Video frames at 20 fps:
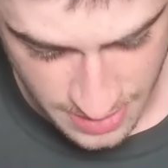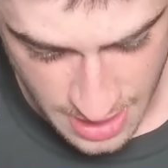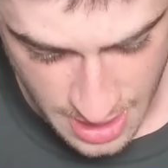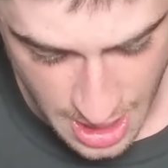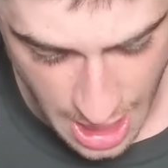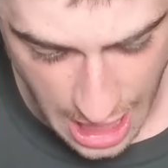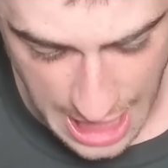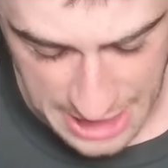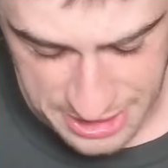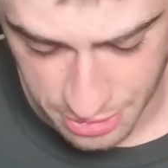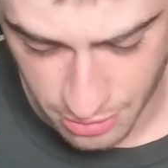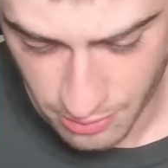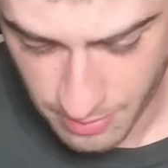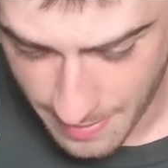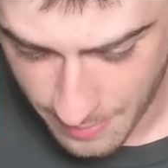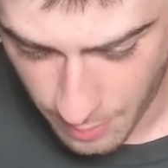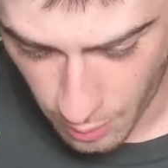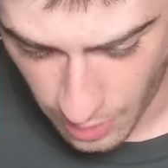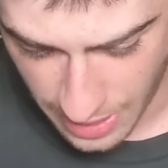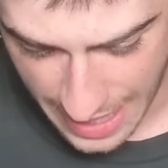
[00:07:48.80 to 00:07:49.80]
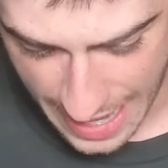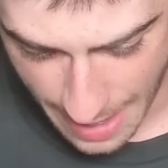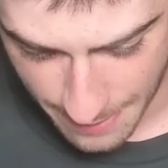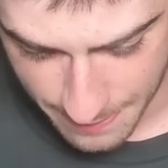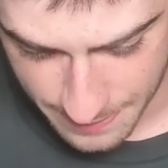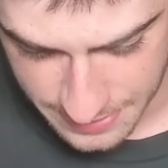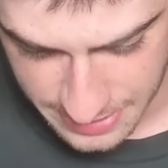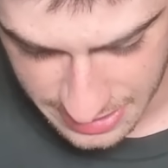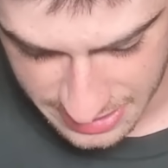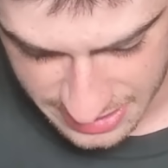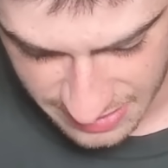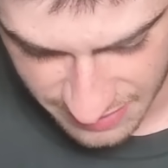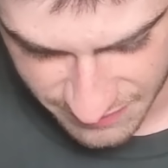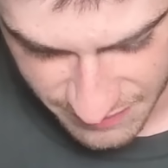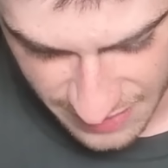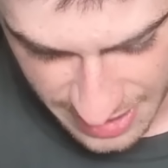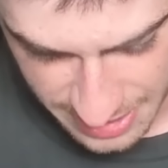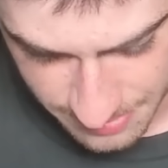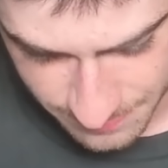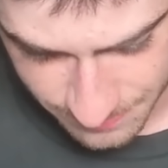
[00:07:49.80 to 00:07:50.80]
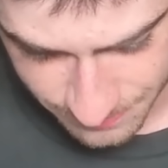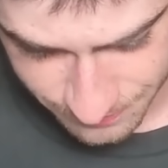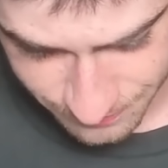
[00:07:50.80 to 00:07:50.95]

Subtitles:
I don't remember what happened at the event